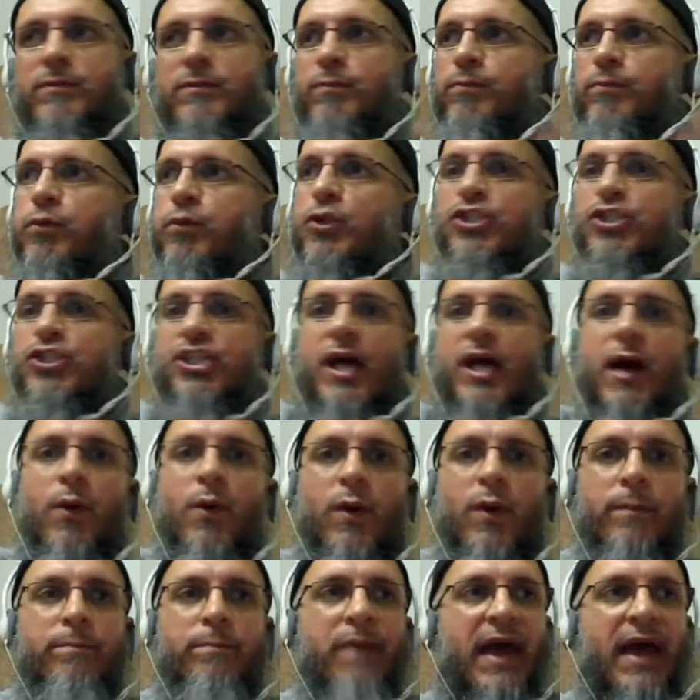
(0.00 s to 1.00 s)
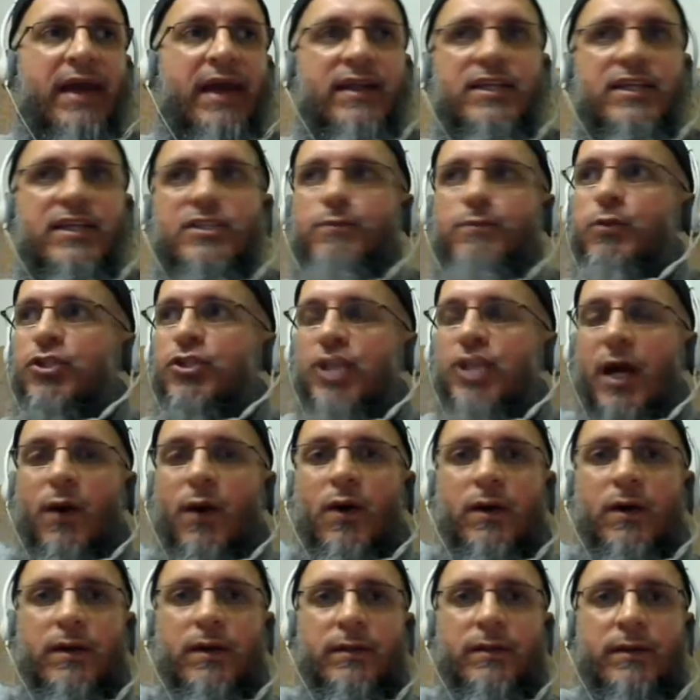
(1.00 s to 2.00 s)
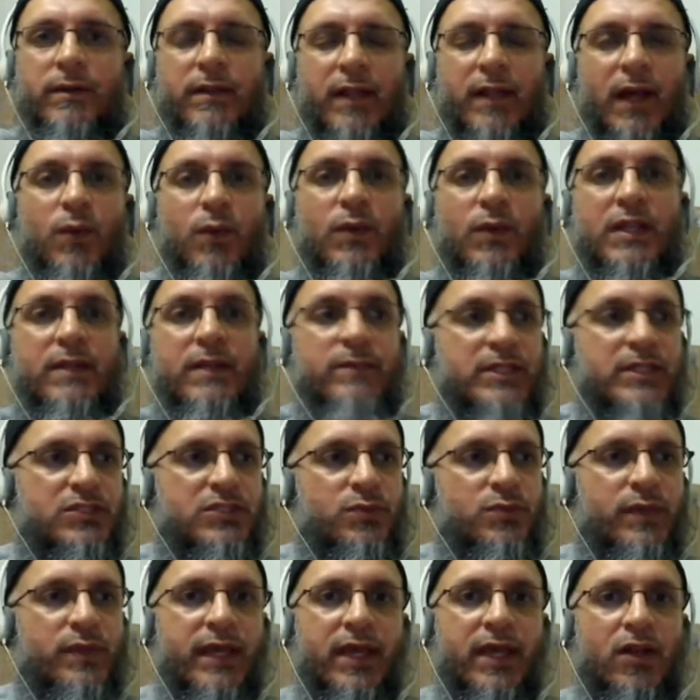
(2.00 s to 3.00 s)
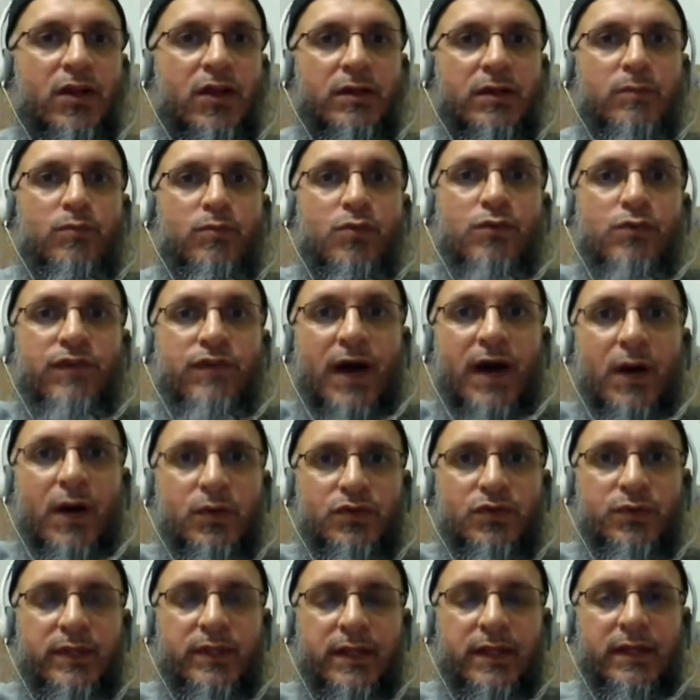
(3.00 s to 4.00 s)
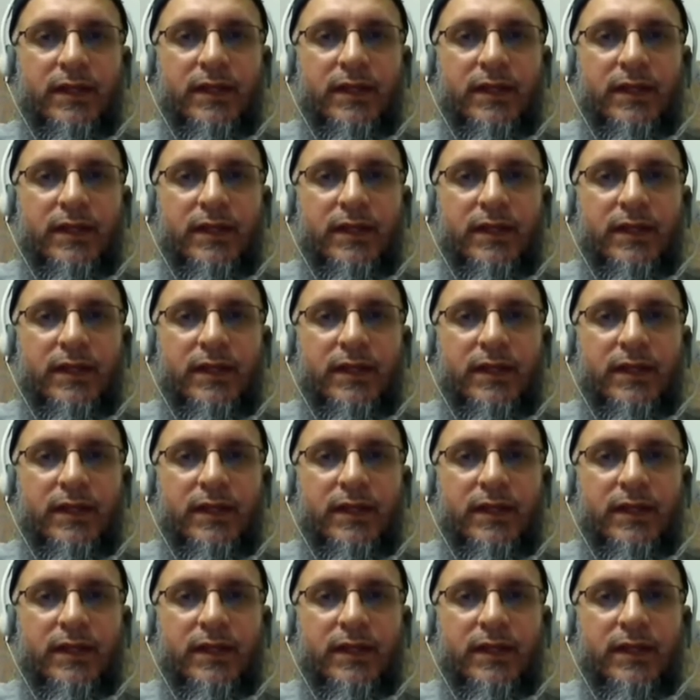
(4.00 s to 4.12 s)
push our barriers, push our limits. We cannot move outward.